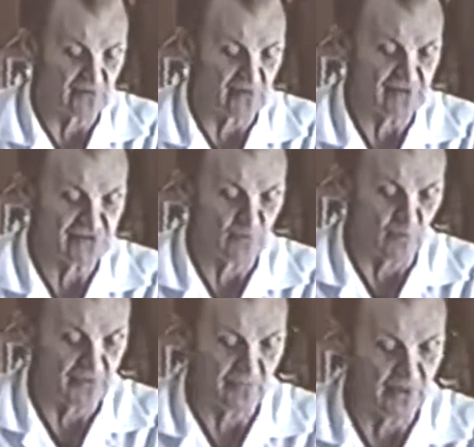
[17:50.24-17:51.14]
of God. He said,
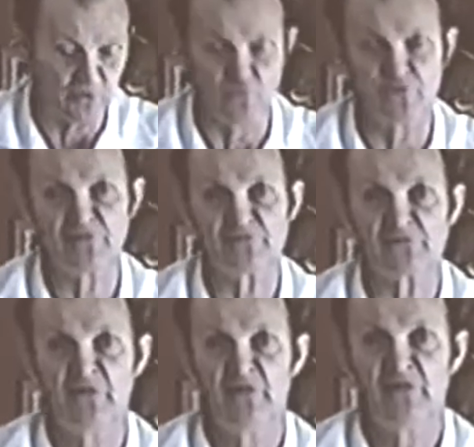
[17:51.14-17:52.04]
What are my
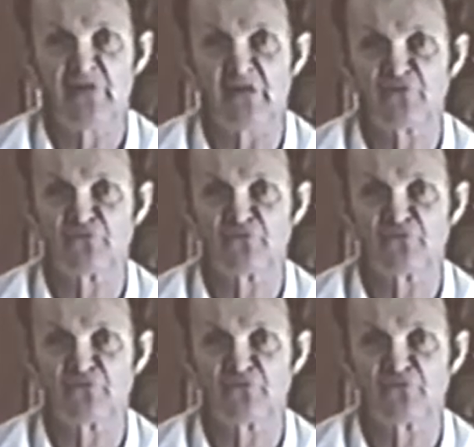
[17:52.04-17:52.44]
orders? And